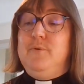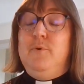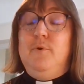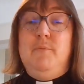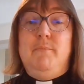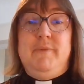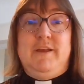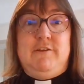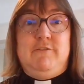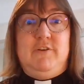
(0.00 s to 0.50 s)

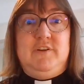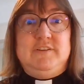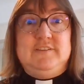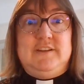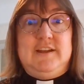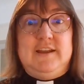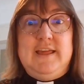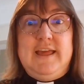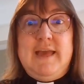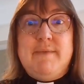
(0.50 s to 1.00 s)
Oh, my crook's
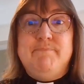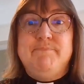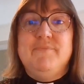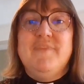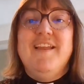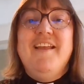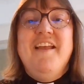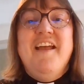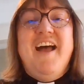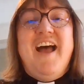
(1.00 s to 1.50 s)
stuck again.
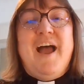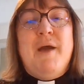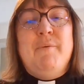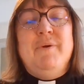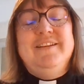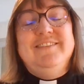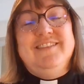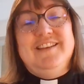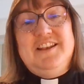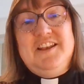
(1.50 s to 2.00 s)
"I
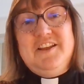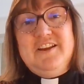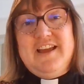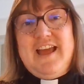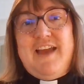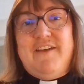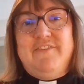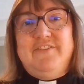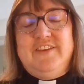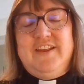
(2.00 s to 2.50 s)
want you to
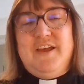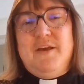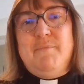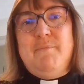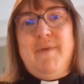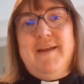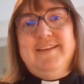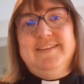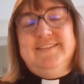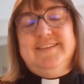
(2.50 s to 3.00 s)
look after
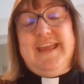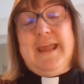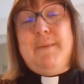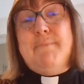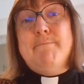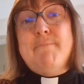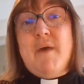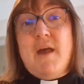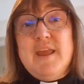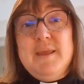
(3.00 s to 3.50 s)
my
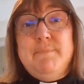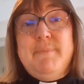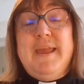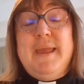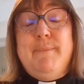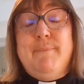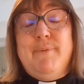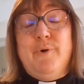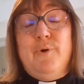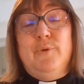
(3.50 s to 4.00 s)
sheep, my
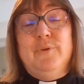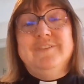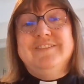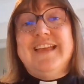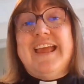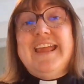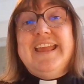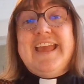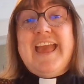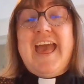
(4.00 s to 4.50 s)
people,
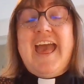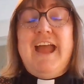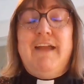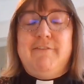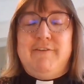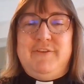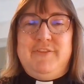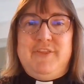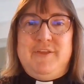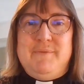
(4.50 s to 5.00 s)
take
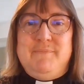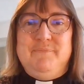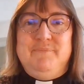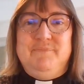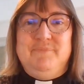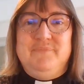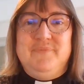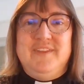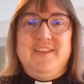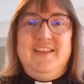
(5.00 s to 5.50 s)
care of them,
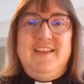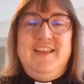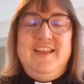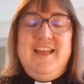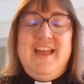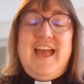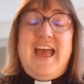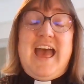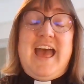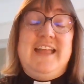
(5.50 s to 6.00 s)

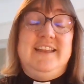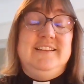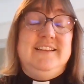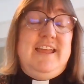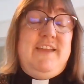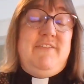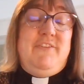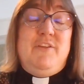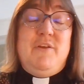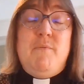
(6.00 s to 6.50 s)
and
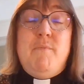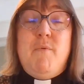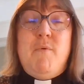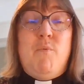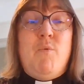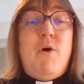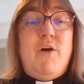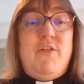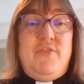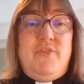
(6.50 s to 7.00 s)
give them
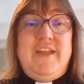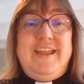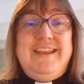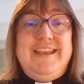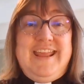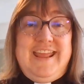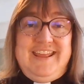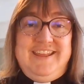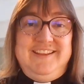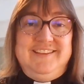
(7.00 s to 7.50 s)
what they
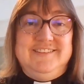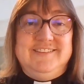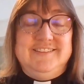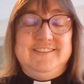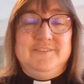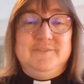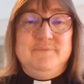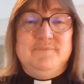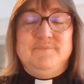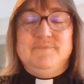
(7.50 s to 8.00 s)

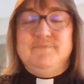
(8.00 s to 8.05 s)
need."